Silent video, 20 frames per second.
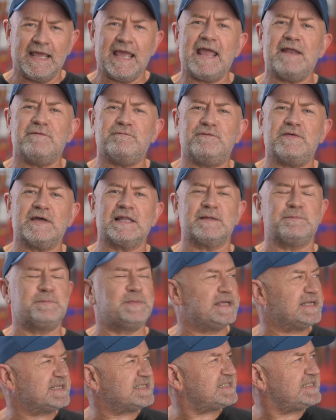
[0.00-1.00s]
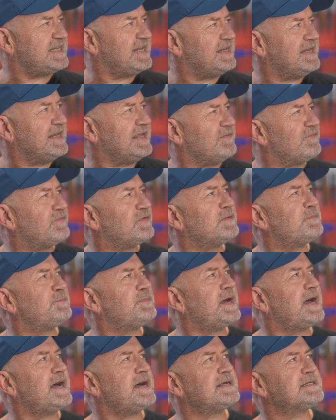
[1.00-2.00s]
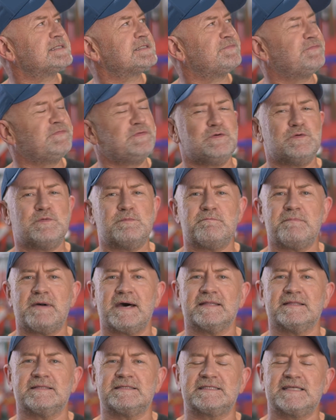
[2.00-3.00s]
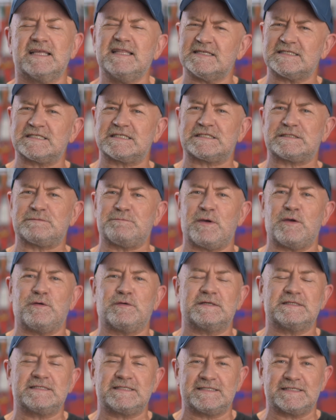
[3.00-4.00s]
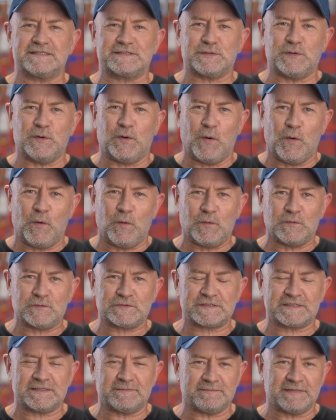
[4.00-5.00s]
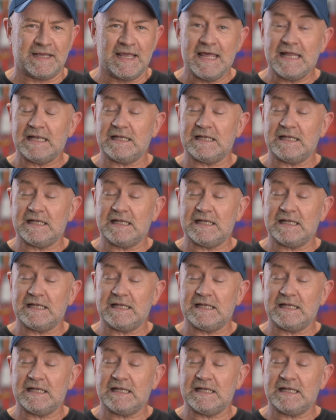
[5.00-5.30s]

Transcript: enveloping Sydney for the past few months and the smoke. It's just awesome.